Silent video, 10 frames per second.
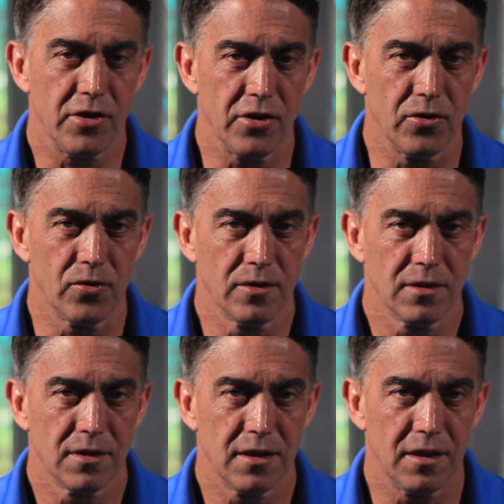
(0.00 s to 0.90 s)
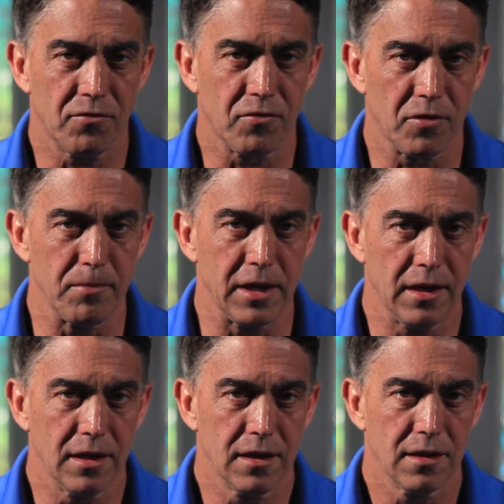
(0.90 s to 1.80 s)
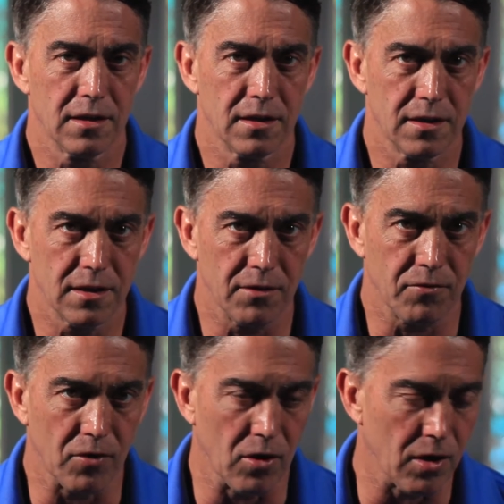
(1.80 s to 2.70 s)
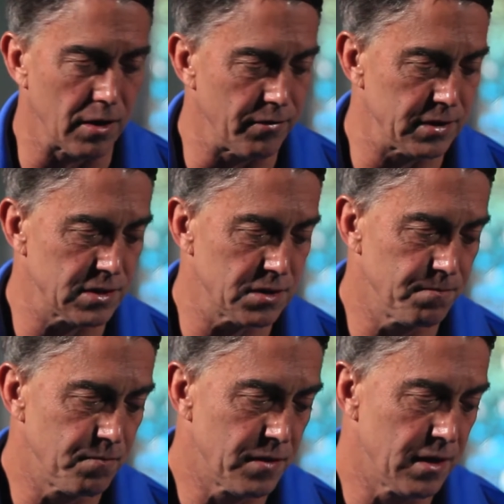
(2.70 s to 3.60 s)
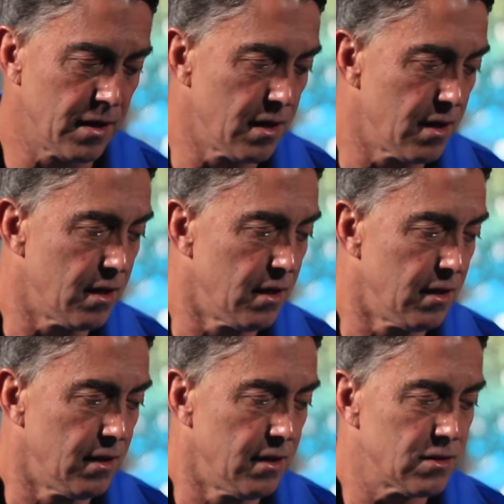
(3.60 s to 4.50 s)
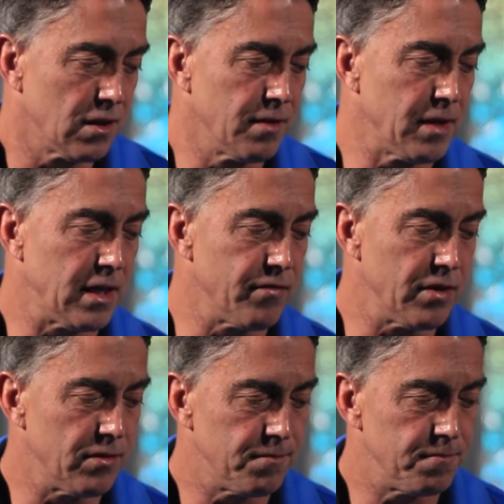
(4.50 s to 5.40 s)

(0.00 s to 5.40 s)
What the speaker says: you and for me and for all of us. So let me give you,